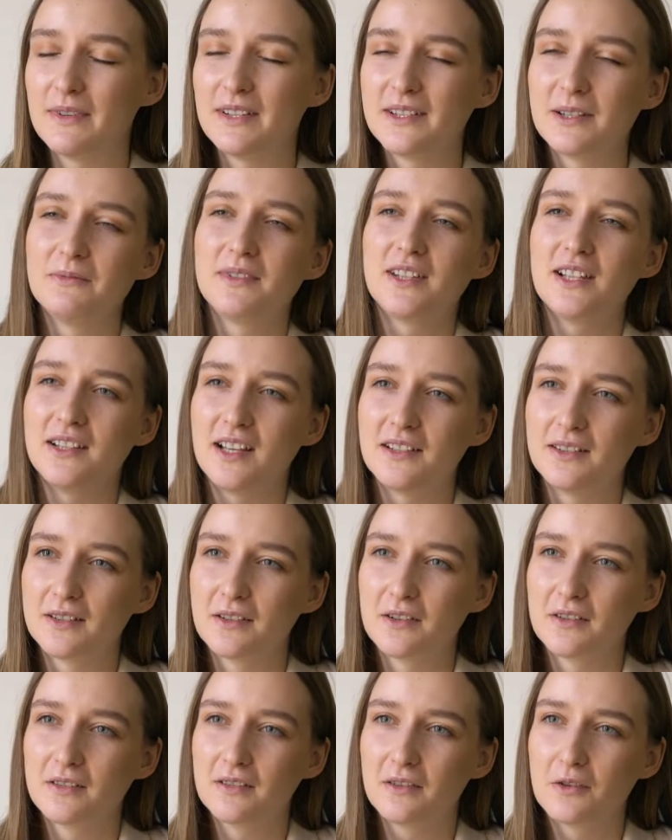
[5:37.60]
be something that
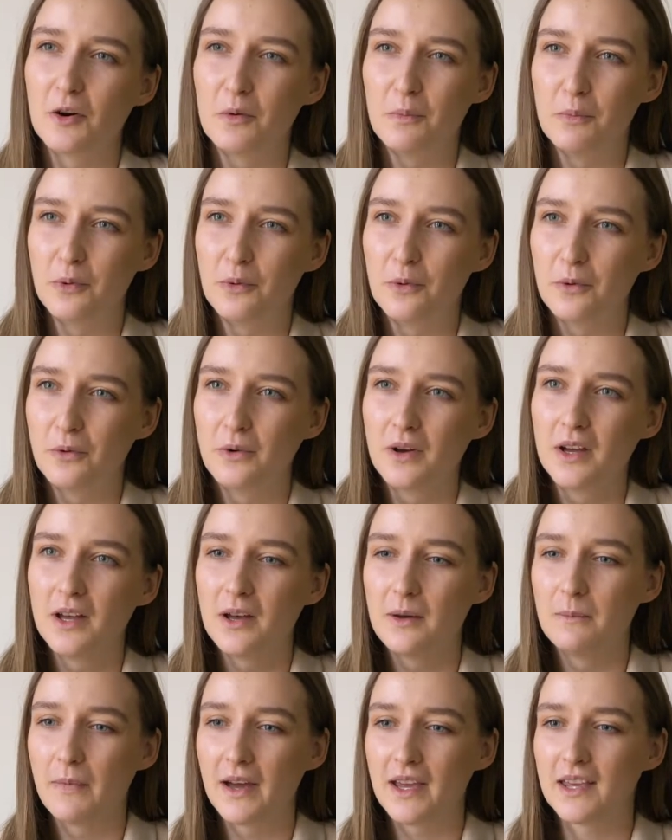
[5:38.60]
the couple
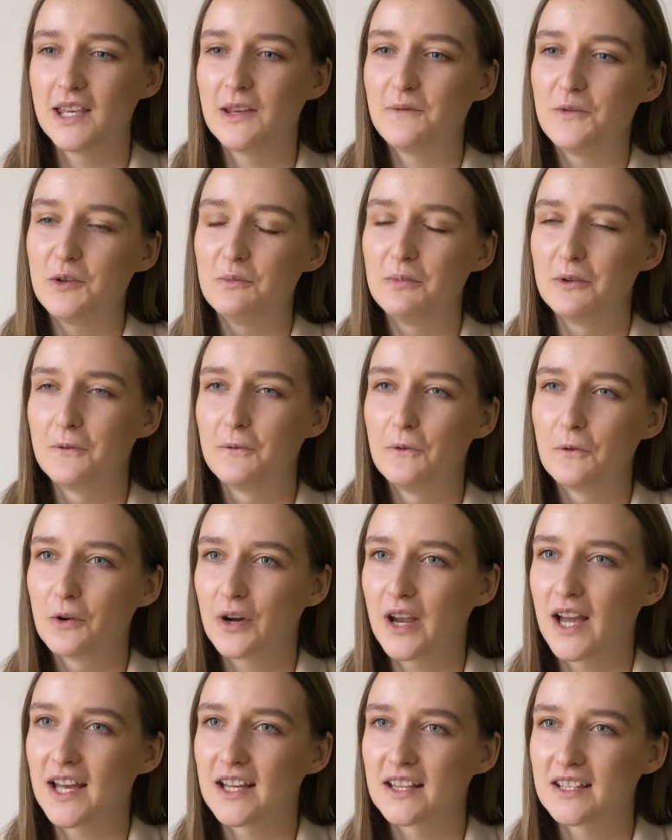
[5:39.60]
might give you
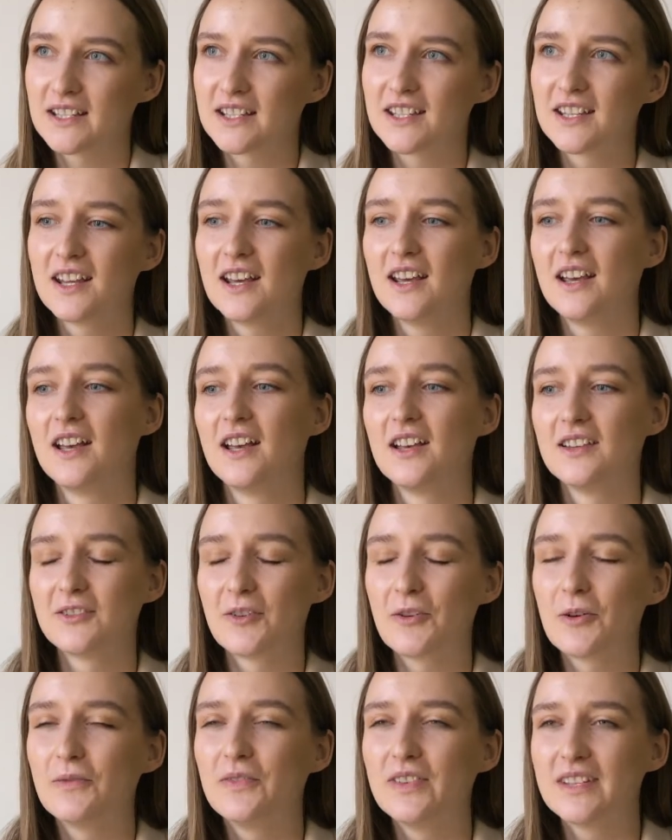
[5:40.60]
beforehand.
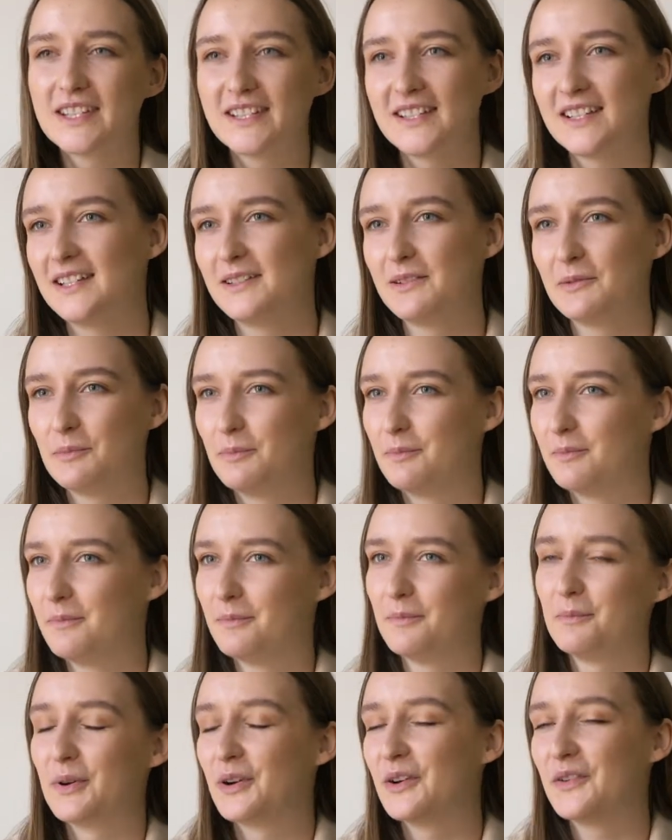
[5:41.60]
So obviously the
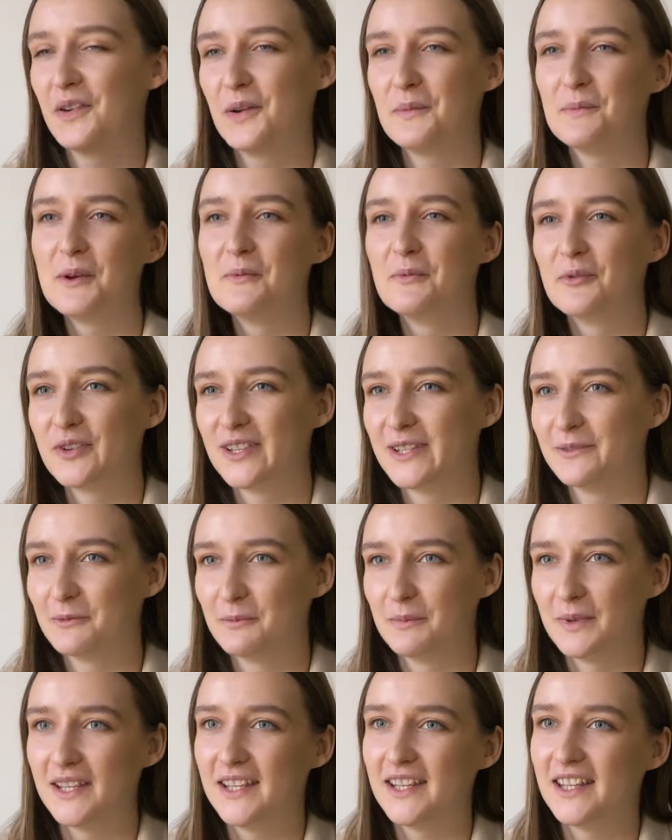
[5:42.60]
perfect memories
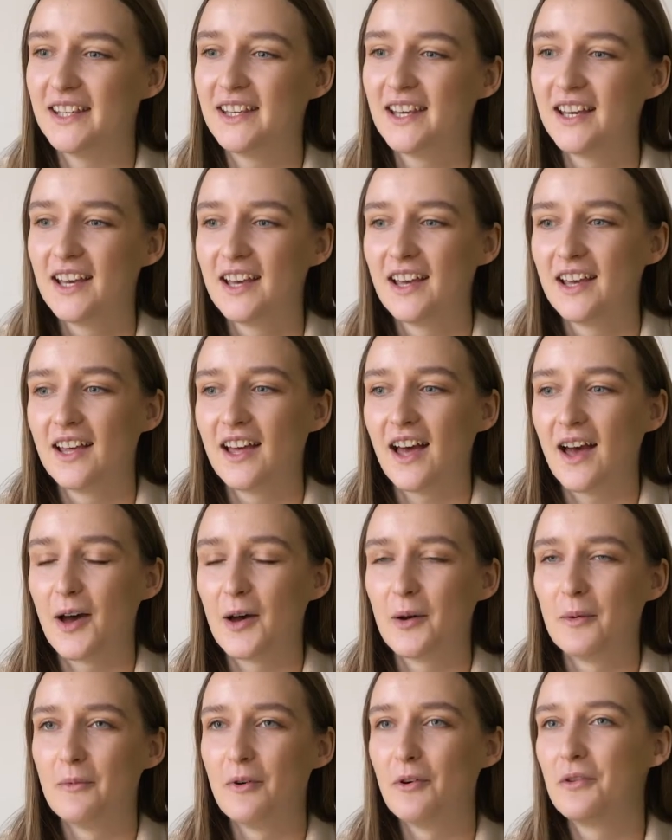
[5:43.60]
would be
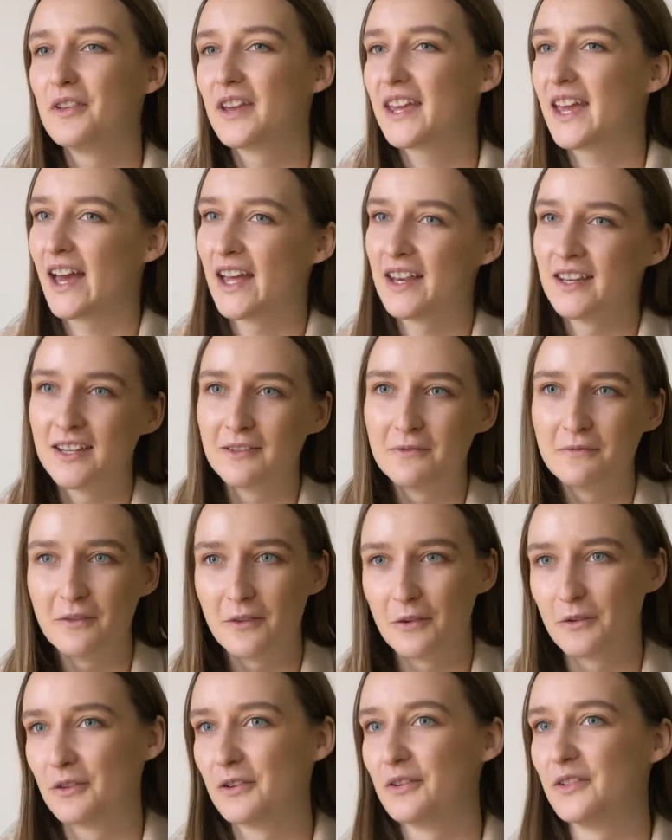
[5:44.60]
all the candid
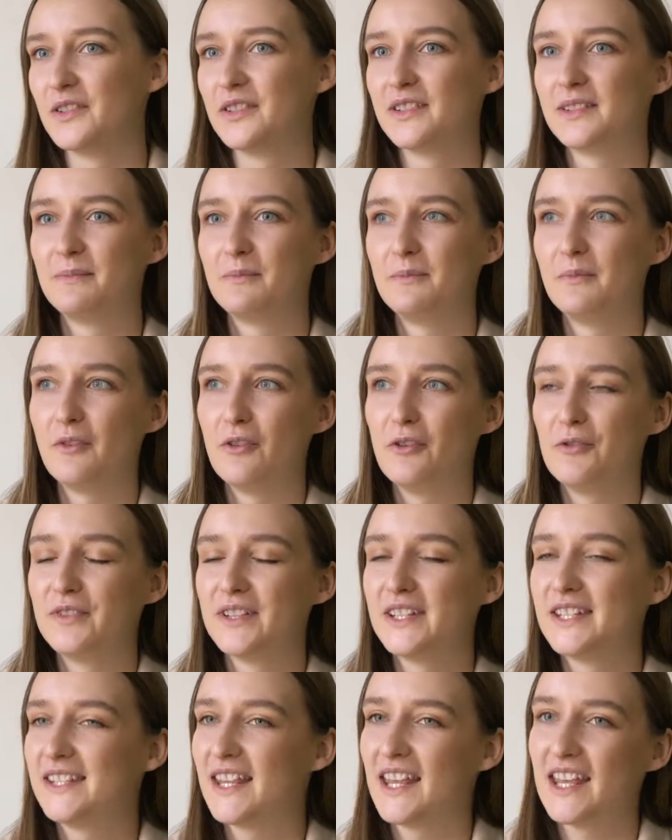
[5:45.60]
photos, all
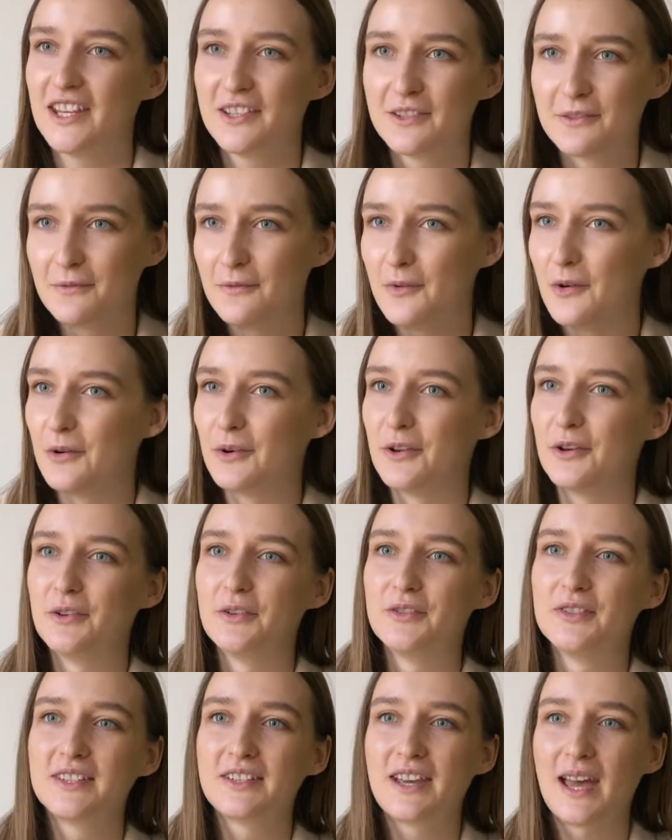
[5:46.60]
the stage
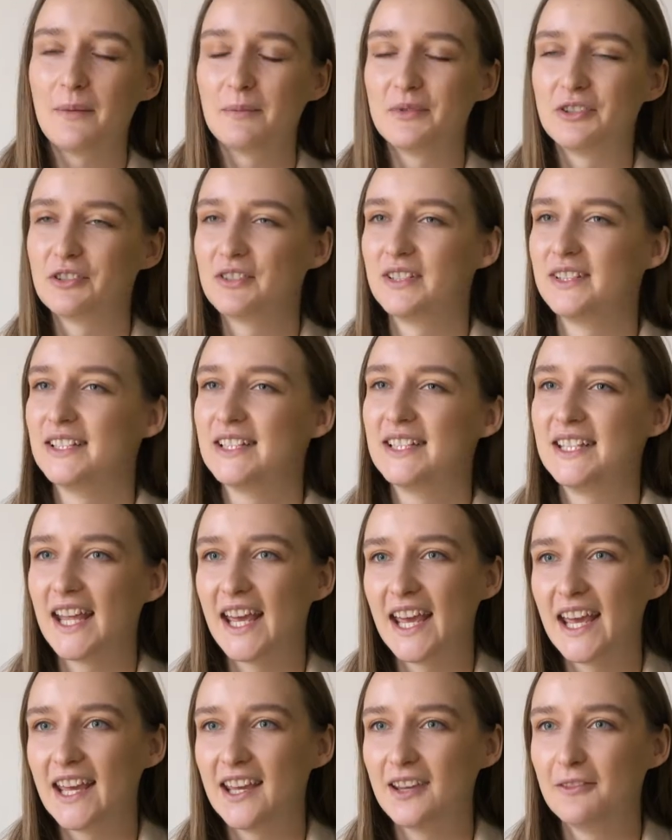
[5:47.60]
photos, capturing the
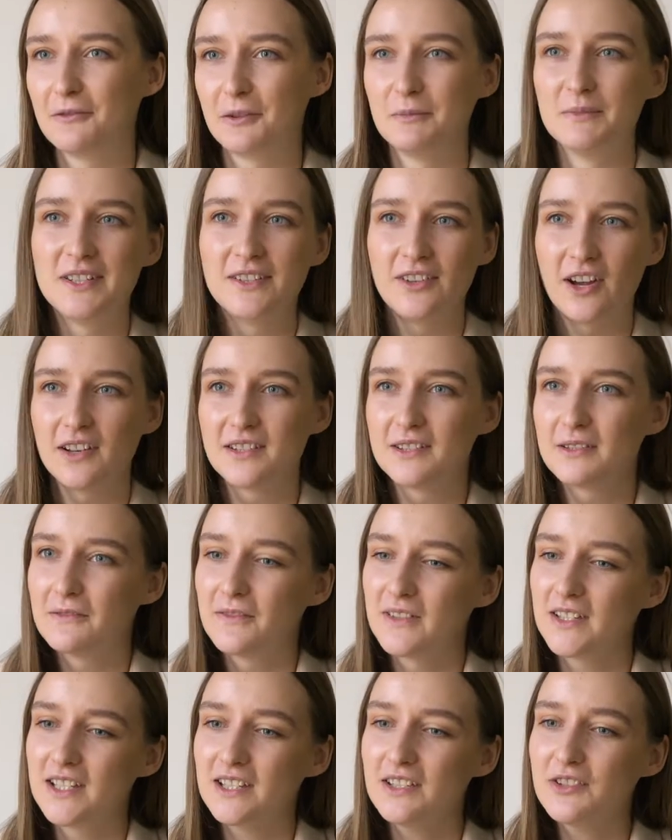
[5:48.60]
day from start to
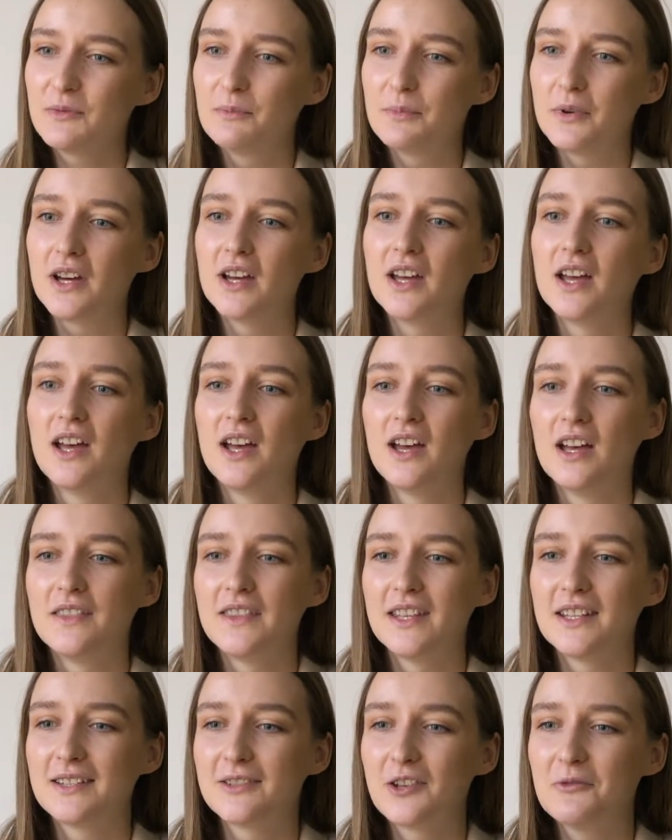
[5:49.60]
finish. But
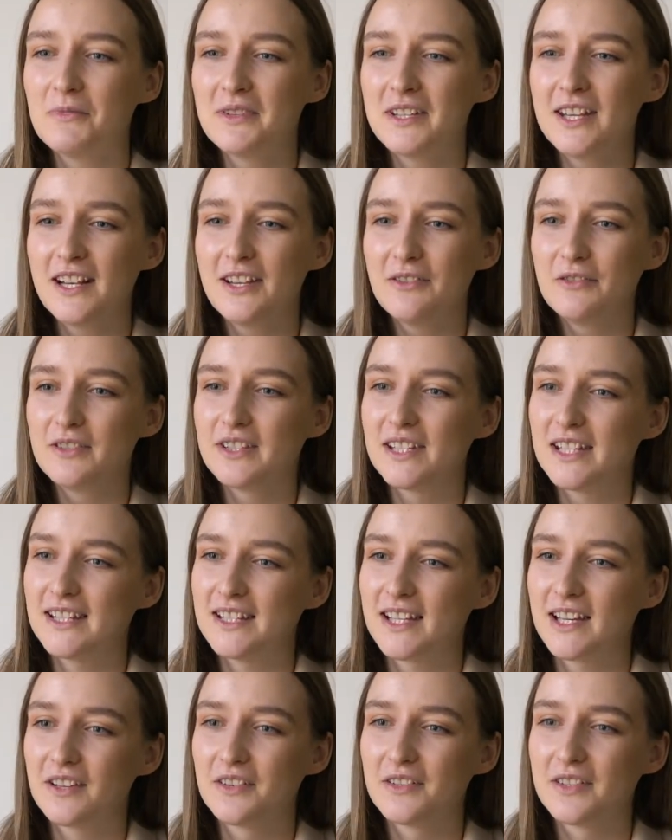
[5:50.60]
there's so many little
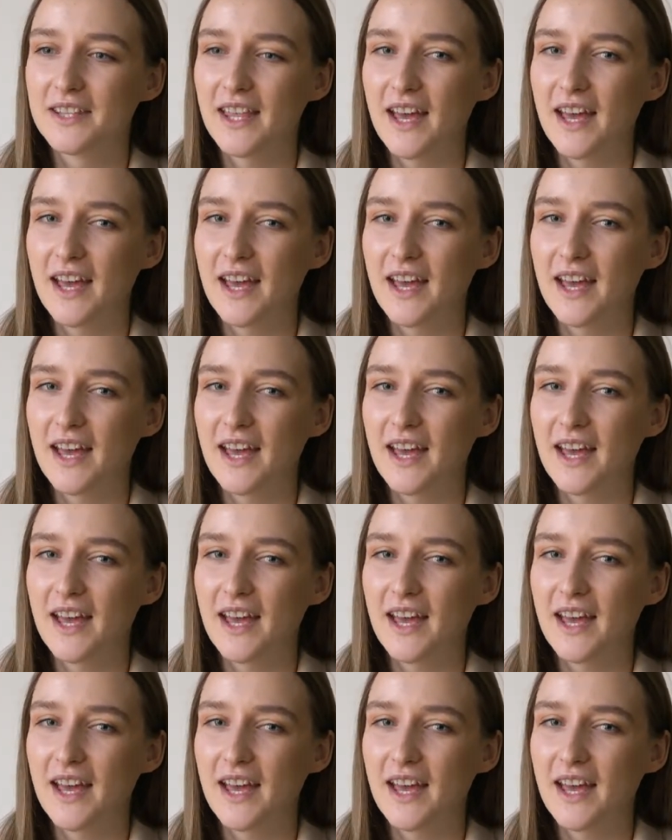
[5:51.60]
details